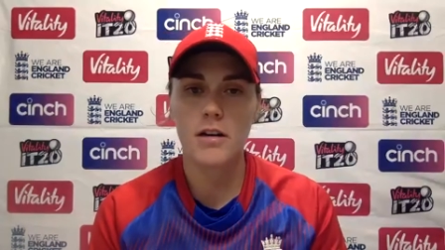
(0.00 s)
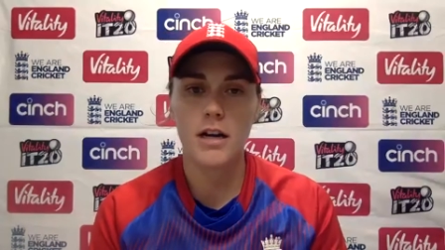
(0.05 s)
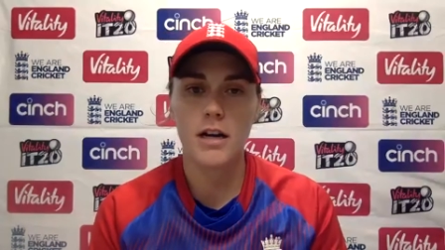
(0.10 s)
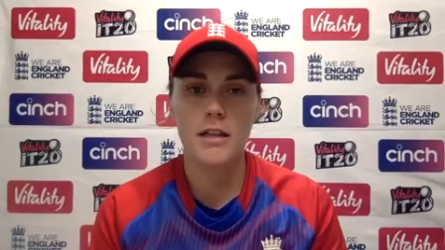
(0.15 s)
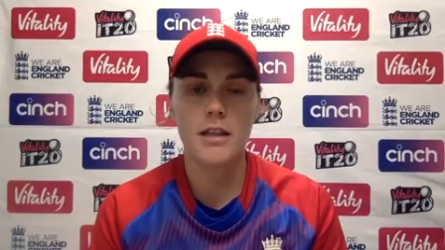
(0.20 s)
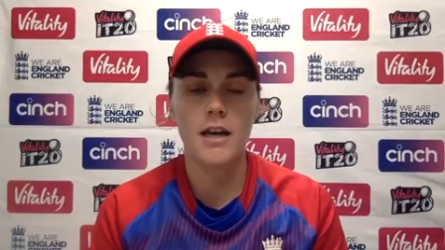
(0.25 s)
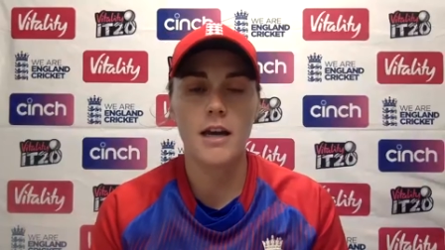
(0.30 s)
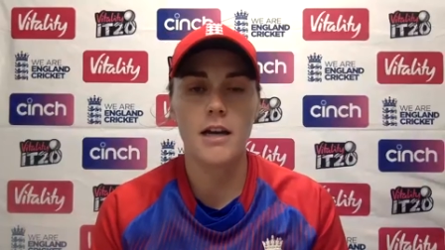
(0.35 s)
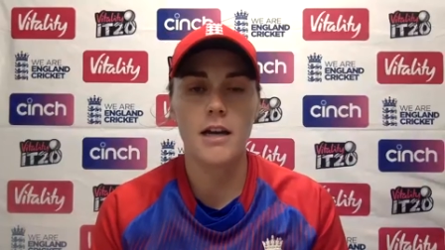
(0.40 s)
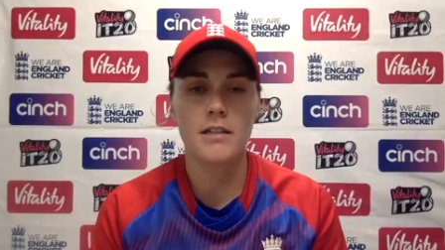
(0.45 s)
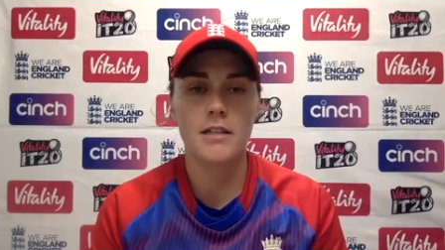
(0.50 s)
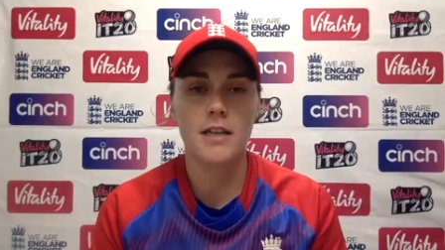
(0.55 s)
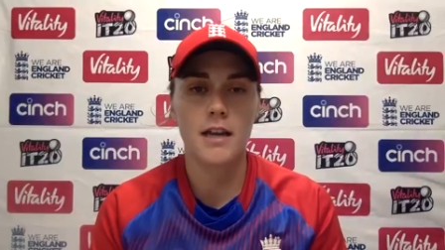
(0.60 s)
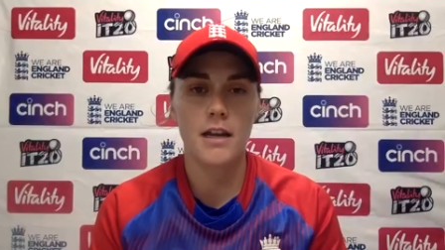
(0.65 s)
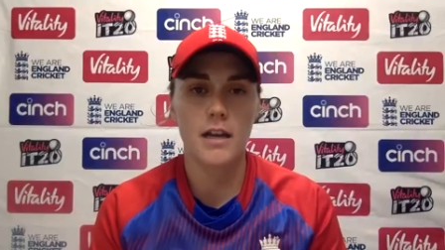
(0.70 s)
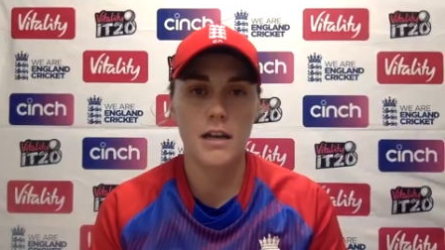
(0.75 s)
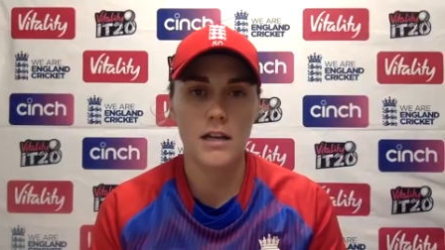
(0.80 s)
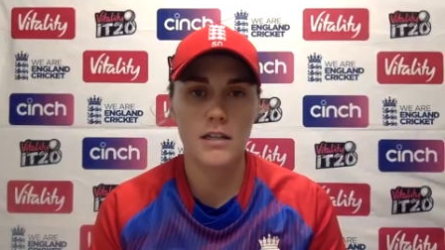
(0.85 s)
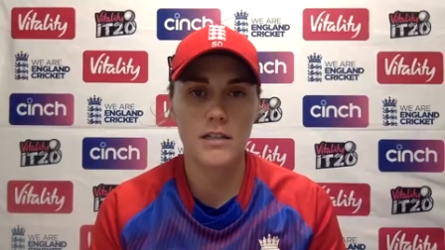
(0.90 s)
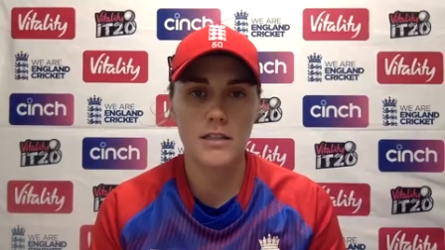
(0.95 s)
had that
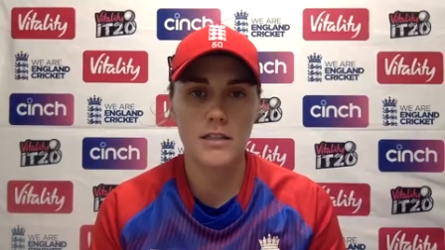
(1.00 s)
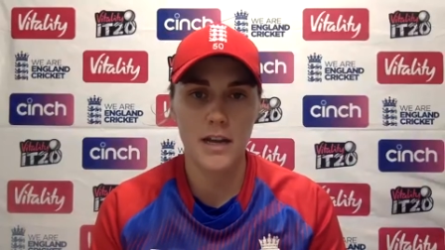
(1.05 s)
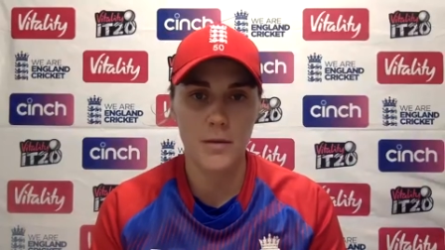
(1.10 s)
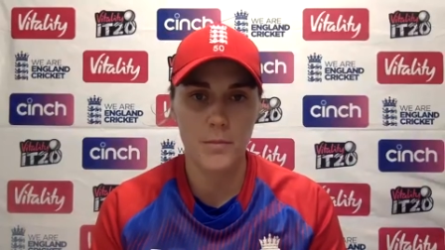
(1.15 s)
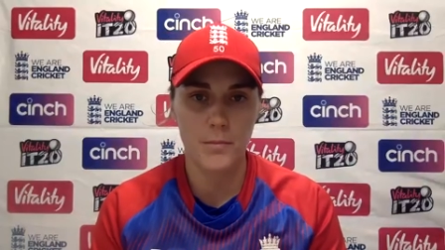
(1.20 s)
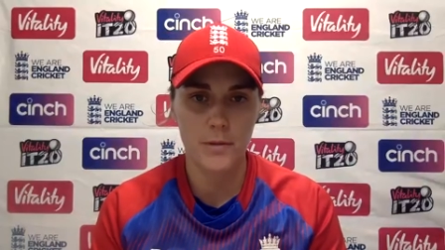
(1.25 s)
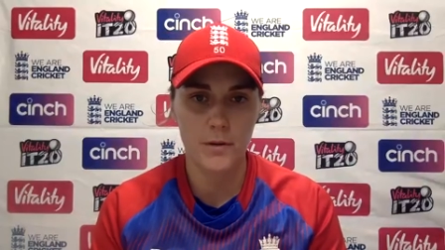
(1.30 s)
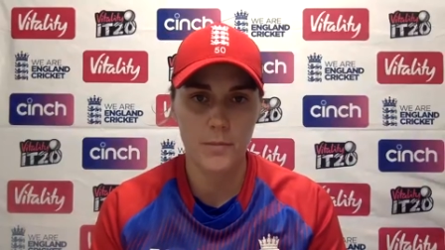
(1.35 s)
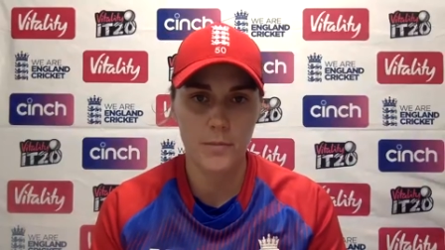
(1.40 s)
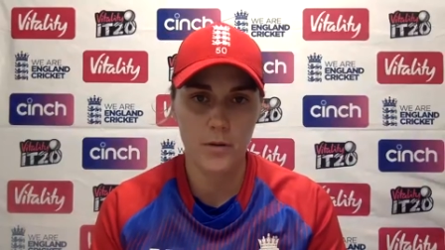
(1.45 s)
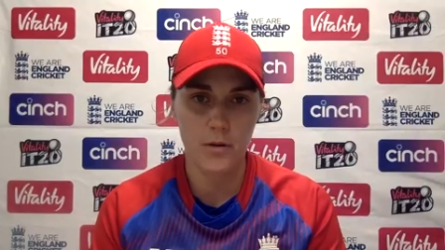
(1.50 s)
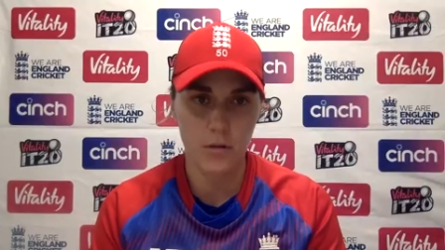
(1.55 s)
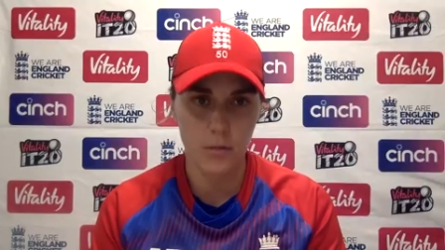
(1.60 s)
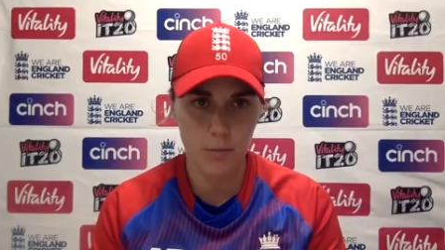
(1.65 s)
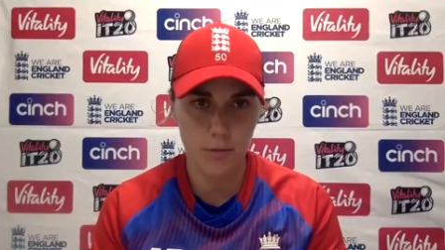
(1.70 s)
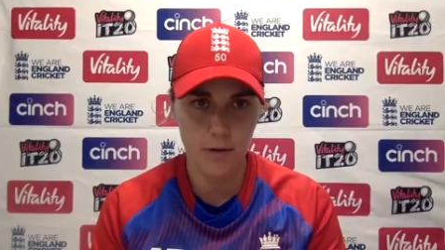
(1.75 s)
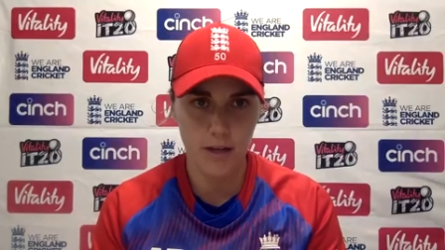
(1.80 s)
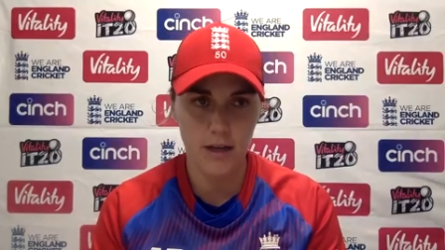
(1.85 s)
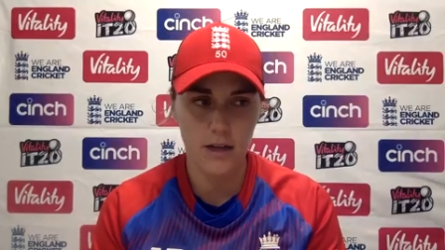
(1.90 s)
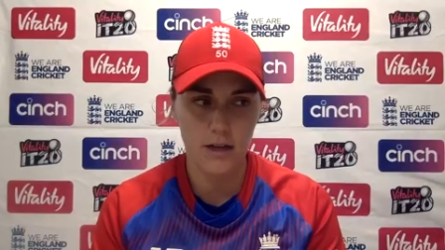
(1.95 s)
attacking intent, but
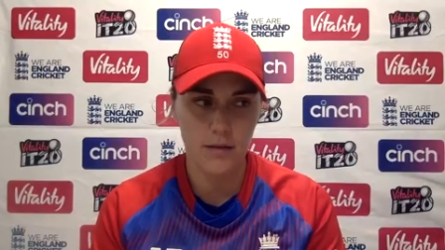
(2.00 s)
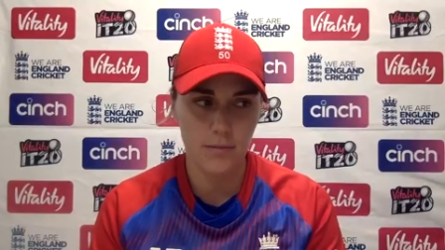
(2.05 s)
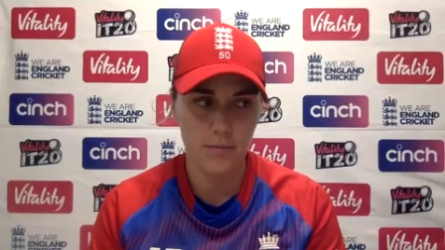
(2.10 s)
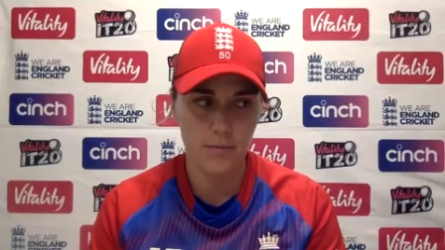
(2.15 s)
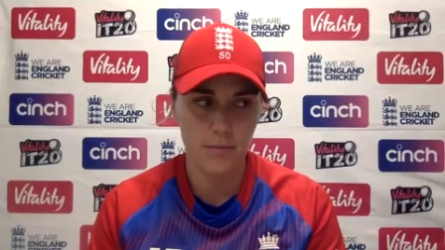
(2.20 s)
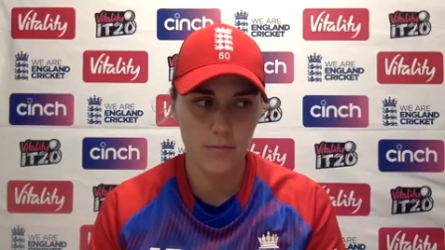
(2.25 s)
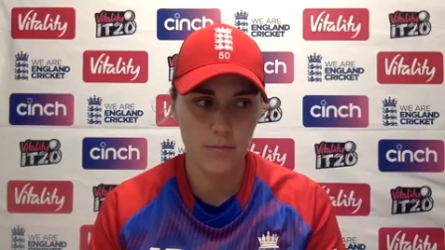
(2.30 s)
probably it